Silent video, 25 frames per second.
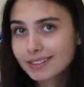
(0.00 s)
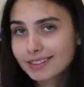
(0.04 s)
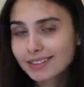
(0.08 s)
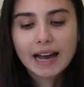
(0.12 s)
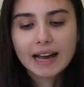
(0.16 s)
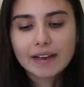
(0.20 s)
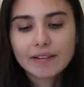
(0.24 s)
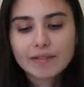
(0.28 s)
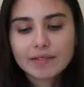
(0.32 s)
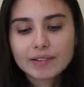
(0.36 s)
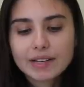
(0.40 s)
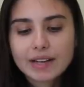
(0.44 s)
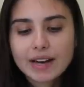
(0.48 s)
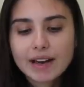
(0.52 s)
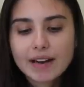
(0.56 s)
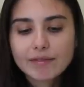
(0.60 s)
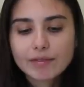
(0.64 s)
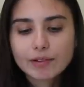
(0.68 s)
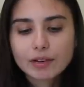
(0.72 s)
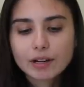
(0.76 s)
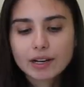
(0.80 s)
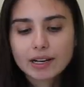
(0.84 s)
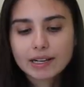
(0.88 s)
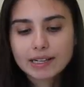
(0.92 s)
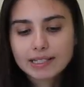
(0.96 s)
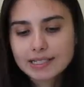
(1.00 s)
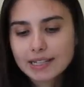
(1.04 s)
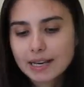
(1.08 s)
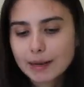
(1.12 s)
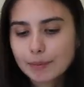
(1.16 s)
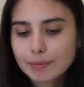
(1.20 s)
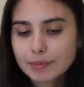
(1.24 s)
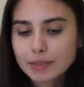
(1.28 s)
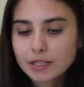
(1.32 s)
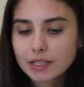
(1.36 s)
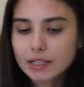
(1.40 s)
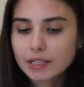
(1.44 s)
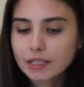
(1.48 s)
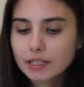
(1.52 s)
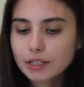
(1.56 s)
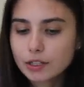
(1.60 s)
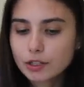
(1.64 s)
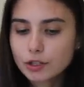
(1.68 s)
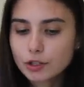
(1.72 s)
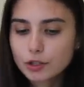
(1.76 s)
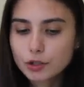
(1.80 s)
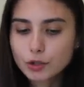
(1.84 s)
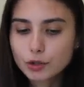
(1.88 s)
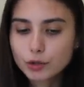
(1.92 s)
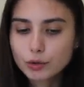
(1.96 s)
I have never
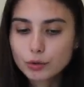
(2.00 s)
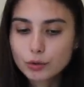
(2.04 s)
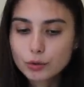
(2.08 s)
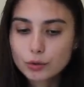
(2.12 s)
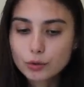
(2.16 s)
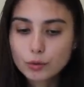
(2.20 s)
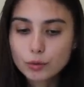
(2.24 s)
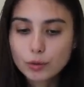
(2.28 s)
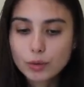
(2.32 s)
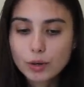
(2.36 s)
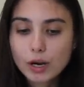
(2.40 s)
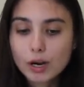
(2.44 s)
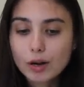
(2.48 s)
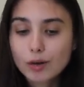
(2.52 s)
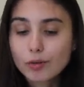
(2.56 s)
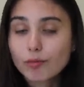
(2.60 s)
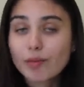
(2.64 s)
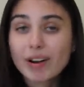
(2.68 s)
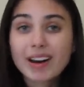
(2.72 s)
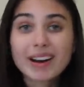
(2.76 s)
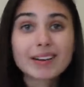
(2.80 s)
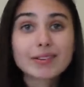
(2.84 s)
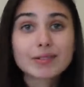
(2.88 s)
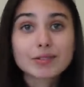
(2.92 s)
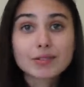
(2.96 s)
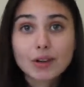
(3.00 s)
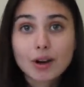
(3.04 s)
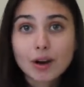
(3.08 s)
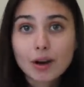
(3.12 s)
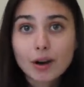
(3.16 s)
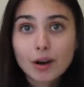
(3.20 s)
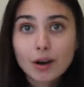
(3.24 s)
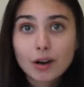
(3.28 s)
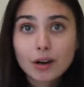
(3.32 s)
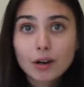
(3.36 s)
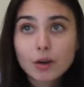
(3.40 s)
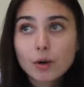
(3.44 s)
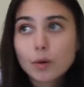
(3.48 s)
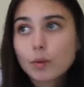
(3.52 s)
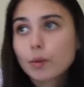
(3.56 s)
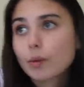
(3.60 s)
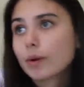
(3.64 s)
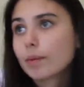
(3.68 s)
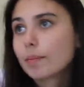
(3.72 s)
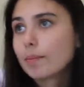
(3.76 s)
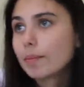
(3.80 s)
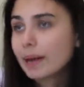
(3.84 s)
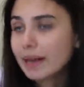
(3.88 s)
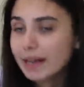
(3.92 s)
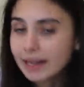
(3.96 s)
attempted to write a song
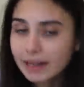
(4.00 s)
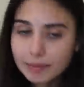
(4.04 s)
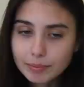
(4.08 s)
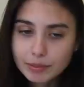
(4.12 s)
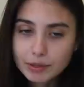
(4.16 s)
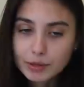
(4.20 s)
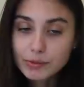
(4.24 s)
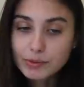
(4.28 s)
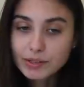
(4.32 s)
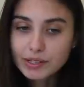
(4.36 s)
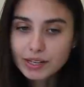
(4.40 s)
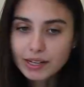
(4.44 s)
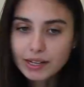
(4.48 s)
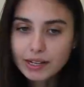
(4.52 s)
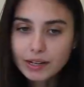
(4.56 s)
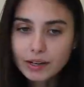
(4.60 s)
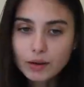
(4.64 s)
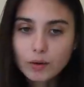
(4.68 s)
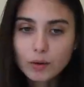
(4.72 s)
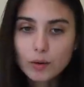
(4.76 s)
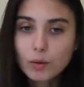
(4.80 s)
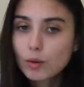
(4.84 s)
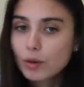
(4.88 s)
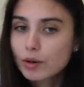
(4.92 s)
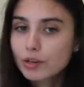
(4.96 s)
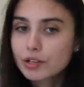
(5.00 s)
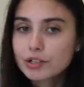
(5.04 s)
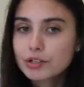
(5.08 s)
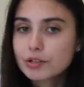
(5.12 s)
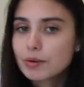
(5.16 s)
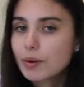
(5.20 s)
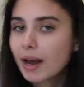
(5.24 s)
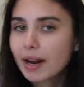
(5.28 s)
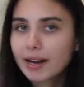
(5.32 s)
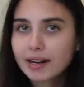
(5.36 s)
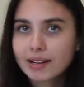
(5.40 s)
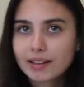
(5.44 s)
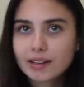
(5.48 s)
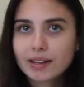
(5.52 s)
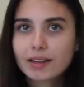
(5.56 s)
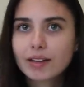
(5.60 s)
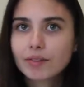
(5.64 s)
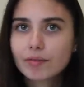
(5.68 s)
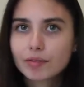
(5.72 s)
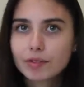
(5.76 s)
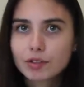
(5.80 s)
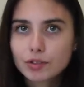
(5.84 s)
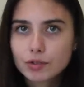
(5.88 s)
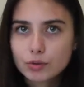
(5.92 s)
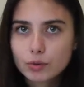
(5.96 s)
or make music or do anything
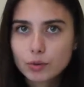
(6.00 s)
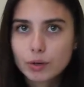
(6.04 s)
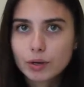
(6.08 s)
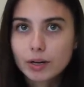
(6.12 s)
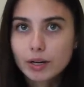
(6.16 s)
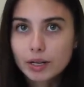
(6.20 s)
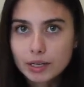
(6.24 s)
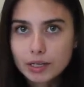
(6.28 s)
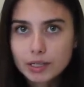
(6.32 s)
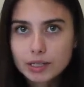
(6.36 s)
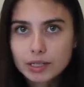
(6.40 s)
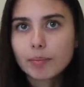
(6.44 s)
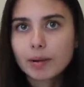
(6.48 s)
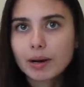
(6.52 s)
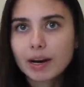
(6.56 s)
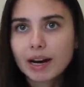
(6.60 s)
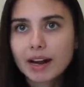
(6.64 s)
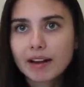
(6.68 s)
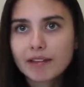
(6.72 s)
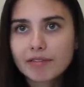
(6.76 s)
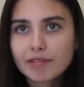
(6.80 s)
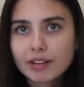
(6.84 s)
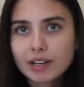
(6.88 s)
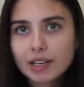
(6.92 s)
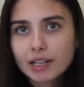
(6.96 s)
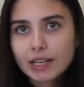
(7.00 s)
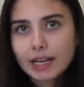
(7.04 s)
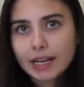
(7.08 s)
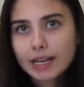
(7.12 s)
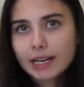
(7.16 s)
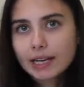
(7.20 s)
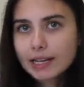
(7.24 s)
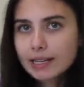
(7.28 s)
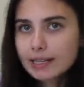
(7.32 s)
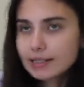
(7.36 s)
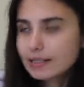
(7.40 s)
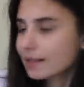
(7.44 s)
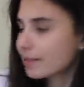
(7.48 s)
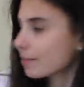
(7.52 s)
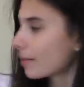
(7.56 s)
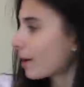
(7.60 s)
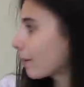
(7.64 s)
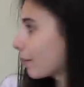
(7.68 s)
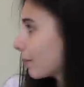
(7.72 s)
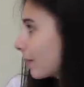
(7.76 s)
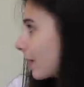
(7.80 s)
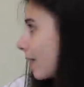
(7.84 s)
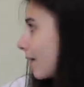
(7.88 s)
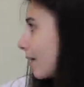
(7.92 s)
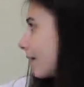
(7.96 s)
of the sort, but I feel like it is in my
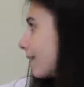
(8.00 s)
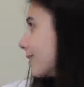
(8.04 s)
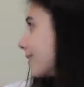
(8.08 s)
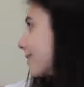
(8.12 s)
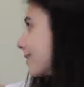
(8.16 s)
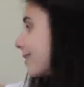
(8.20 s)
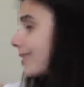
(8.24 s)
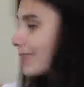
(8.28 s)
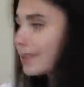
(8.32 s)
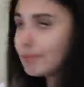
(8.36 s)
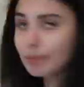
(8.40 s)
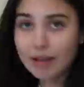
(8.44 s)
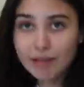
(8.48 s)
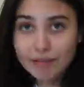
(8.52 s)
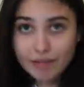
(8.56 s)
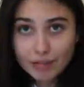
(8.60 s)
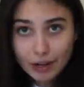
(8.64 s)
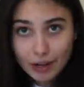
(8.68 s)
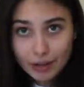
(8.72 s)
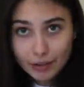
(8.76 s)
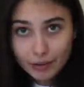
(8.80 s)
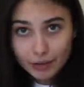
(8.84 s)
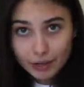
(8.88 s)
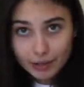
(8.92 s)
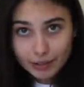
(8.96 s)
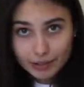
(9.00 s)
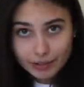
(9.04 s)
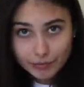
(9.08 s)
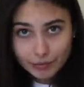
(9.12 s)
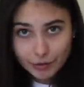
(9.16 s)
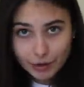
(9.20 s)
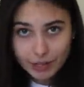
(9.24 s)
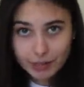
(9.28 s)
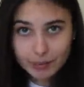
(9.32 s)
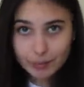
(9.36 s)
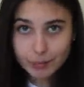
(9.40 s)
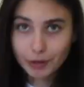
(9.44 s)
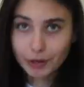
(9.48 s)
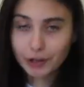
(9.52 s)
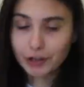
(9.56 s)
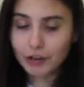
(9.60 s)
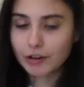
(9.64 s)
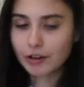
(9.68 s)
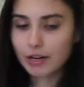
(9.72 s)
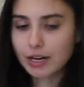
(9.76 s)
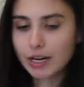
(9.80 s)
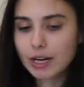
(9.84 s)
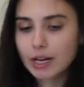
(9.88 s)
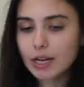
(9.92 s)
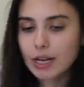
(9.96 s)
blood since my father is Freddie
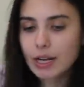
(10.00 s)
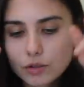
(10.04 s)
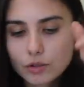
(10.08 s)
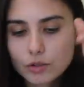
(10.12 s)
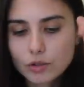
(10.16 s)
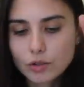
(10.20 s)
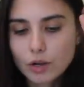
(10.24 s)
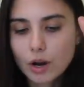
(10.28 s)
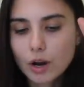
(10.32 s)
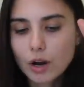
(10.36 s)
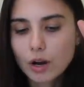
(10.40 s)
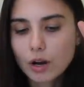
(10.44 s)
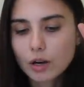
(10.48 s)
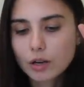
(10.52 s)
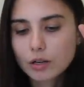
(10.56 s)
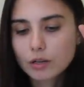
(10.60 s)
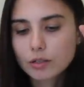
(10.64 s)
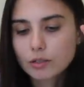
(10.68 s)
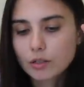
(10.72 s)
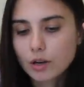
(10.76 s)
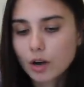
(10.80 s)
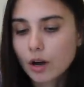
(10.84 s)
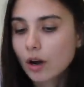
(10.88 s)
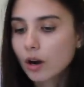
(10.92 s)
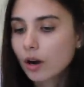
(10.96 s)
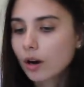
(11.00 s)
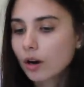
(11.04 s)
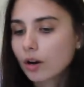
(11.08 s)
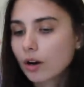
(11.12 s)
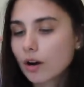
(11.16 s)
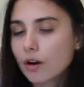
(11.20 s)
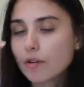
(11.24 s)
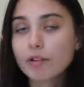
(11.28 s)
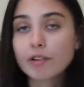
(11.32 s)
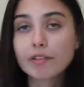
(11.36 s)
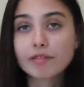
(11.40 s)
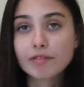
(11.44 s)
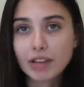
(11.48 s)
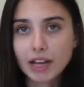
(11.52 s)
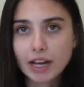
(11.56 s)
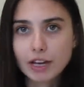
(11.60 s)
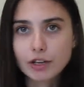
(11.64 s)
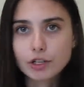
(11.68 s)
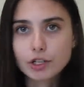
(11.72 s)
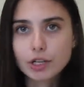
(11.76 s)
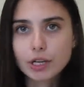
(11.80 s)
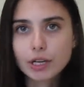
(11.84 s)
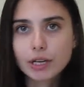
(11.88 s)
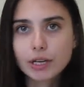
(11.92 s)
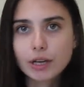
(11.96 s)
Mercury. Songs are a
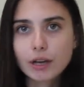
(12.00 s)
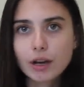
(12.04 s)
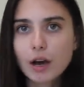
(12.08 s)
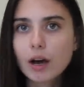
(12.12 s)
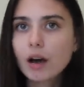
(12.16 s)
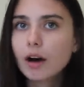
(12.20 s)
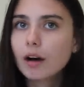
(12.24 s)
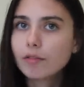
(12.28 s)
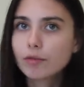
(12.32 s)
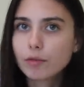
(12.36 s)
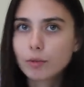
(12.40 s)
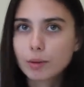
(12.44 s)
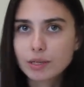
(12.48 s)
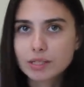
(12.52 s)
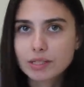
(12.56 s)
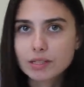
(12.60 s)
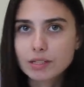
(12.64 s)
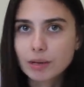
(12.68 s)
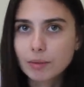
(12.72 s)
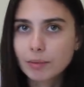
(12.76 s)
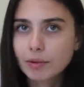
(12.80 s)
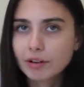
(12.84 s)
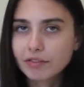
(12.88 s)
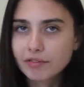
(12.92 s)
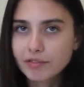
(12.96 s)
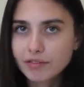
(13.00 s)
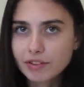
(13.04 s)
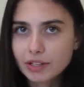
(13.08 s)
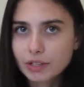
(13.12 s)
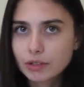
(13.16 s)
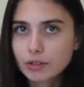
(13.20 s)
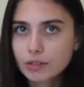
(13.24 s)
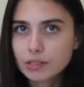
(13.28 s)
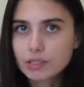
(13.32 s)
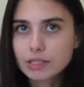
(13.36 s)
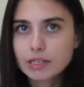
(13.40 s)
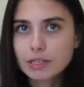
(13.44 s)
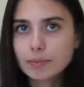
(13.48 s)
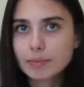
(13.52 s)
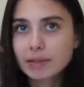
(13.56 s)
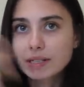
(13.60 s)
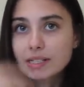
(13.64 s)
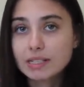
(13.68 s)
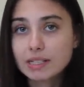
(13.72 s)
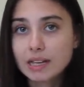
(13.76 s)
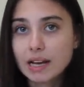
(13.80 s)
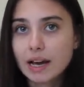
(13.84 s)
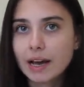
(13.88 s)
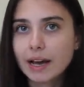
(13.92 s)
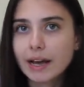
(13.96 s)
reflection of what someone feels deep
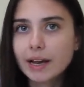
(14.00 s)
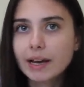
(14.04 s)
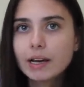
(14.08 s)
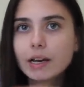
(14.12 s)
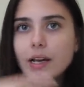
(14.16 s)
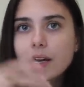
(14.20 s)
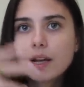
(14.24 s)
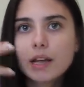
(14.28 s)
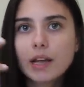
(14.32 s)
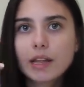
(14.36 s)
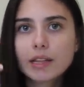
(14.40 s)
inside.